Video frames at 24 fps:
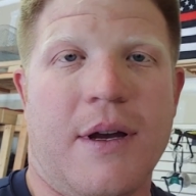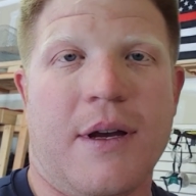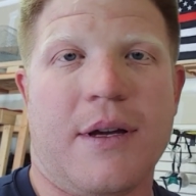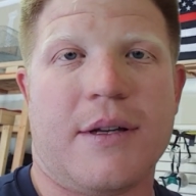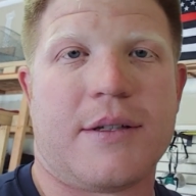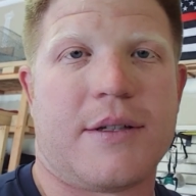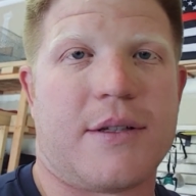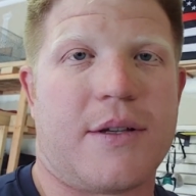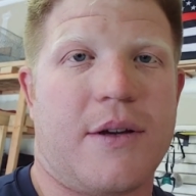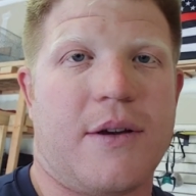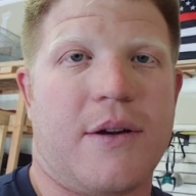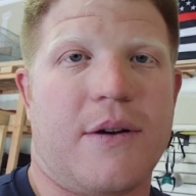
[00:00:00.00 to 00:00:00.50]

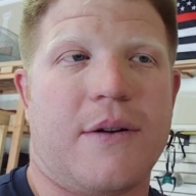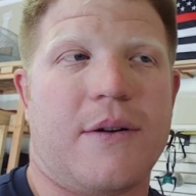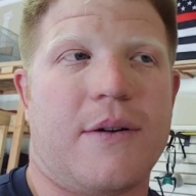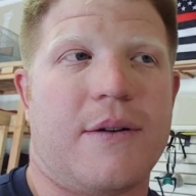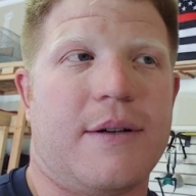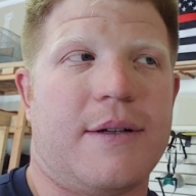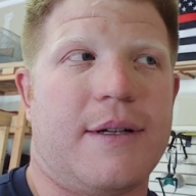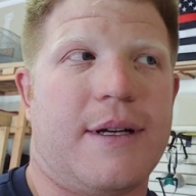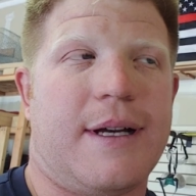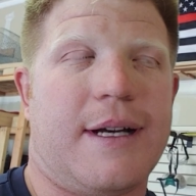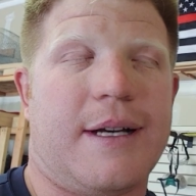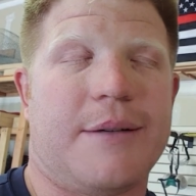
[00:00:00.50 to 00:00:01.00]

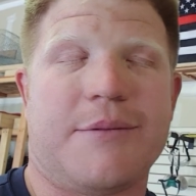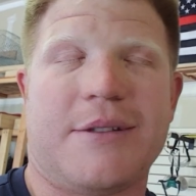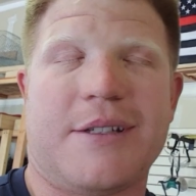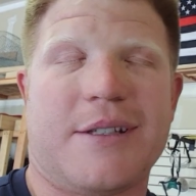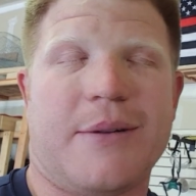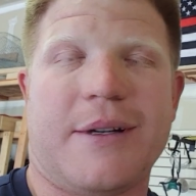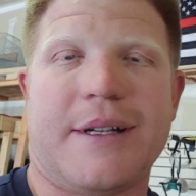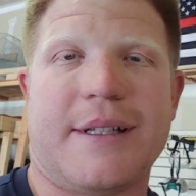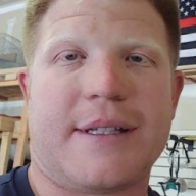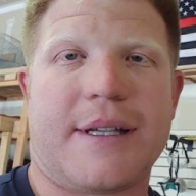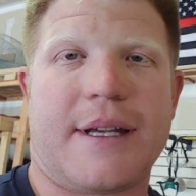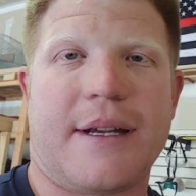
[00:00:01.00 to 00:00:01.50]
So just
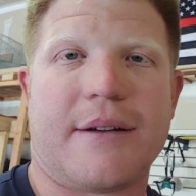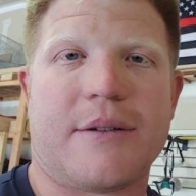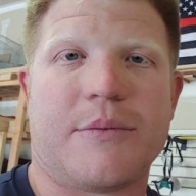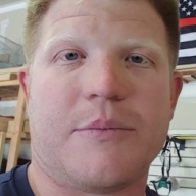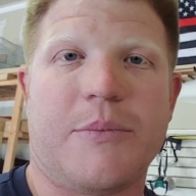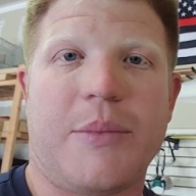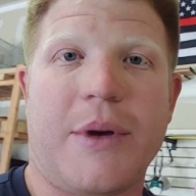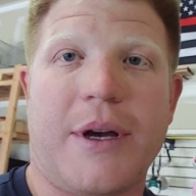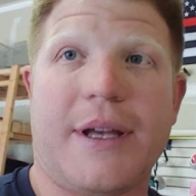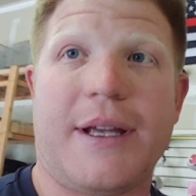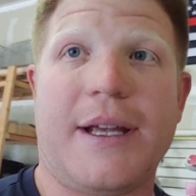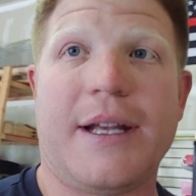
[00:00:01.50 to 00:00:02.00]
the way it's geared.
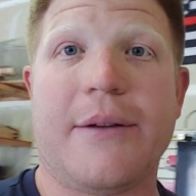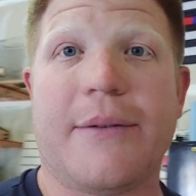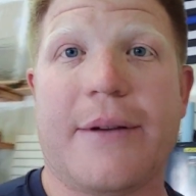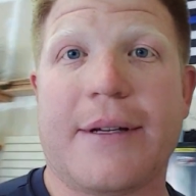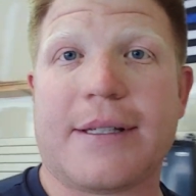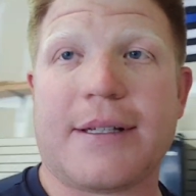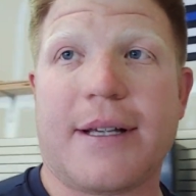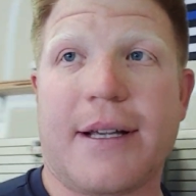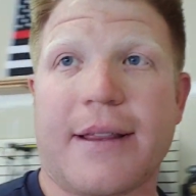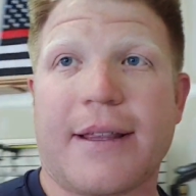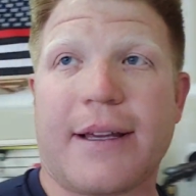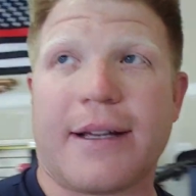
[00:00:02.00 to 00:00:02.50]
But
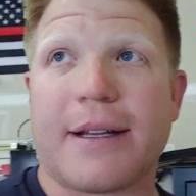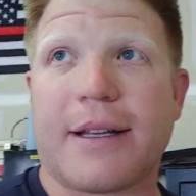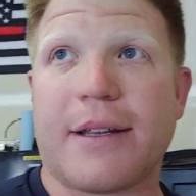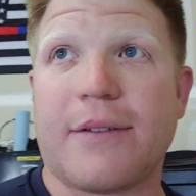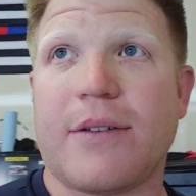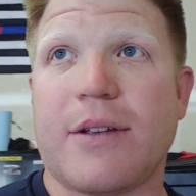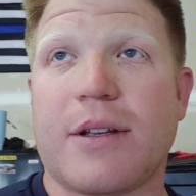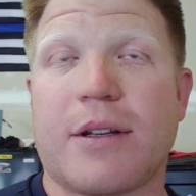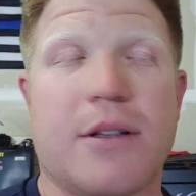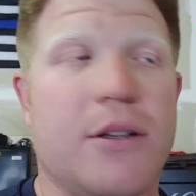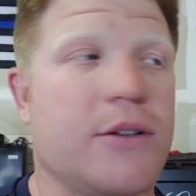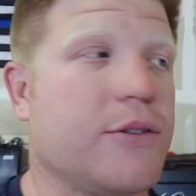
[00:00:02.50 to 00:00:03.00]
anyways, I thought I'd
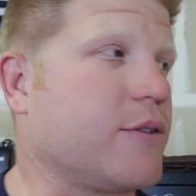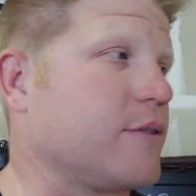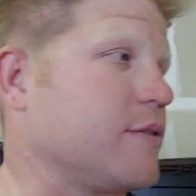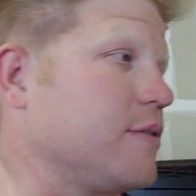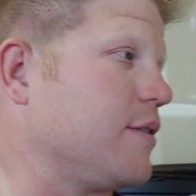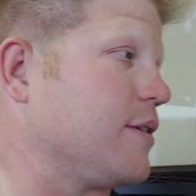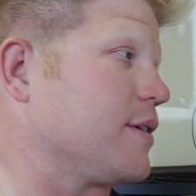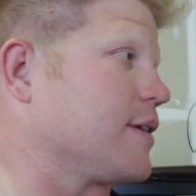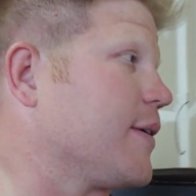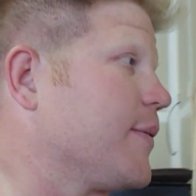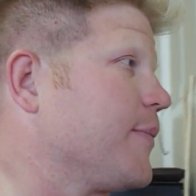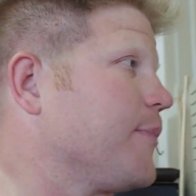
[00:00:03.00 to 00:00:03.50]
give you a closer
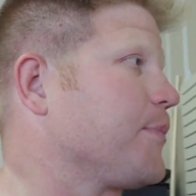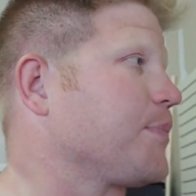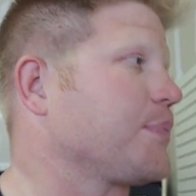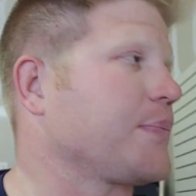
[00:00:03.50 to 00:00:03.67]
look